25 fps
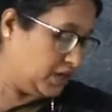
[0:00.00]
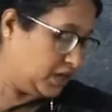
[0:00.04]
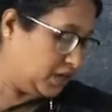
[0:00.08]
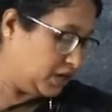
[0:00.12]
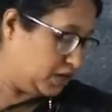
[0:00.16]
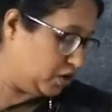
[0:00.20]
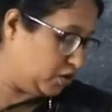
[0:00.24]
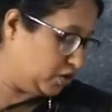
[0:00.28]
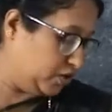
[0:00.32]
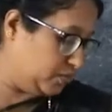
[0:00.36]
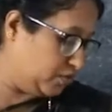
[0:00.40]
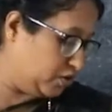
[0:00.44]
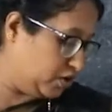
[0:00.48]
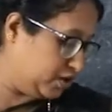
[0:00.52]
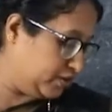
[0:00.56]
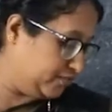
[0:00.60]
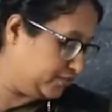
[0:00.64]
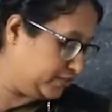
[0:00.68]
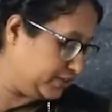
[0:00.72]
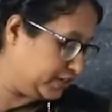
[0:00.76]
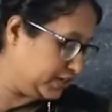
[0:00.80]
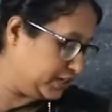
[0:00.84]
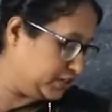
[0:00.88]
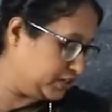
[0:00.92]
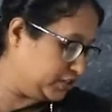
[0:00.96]
Now in
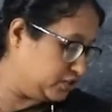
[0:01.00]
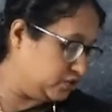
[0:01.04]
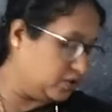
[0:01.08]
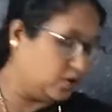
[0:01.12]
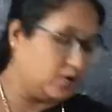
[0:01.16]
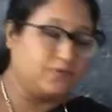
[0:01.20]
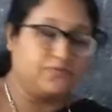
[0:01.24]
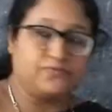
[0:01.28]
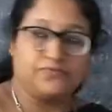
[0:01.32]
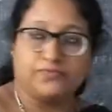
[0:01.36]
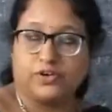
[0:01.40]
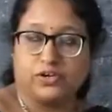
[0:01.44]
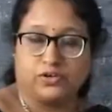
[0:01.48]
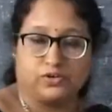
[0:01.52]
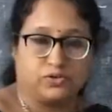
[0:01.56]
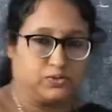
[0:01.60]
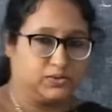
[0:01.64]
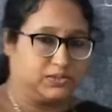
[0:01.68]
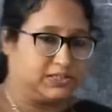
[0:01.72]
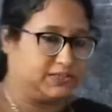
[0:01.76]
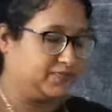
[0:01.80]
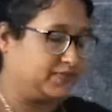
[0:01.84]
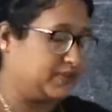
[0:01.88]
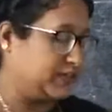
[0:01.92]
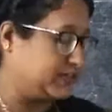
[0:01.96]
modification of
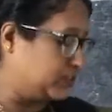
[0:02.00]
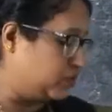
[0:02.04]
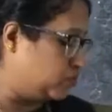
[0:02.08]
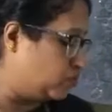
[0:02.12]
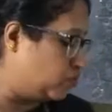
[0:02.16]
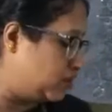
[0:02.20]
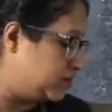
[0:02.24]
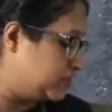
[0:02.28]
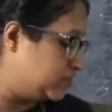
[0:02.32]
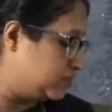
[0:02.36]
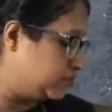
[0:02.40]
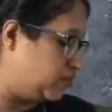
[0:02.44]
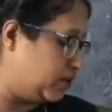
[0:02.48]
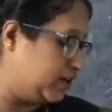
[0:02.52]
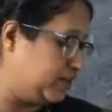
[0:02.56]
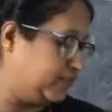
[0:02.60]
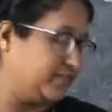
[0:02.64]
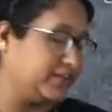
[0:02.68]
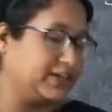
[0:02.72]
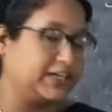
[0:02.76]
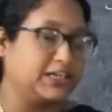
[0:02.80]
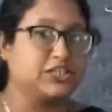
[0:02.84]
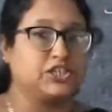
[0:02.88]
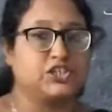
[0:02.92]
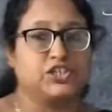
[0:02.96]
roots first. So what's
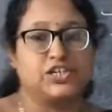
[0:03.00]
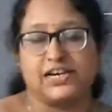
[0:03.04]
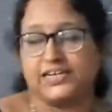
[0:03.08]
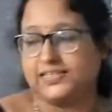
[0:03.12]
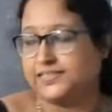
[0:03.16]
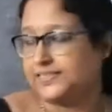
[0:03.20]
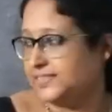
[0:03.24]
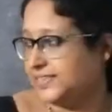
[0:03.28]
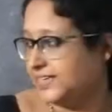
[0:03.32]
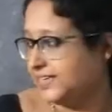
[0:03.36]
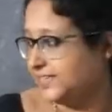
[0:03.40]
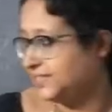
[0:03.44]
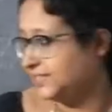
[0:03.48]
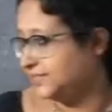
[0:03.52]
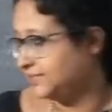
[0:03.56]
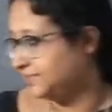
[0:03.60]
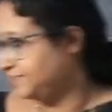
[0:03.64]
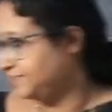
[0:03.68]
modification I said?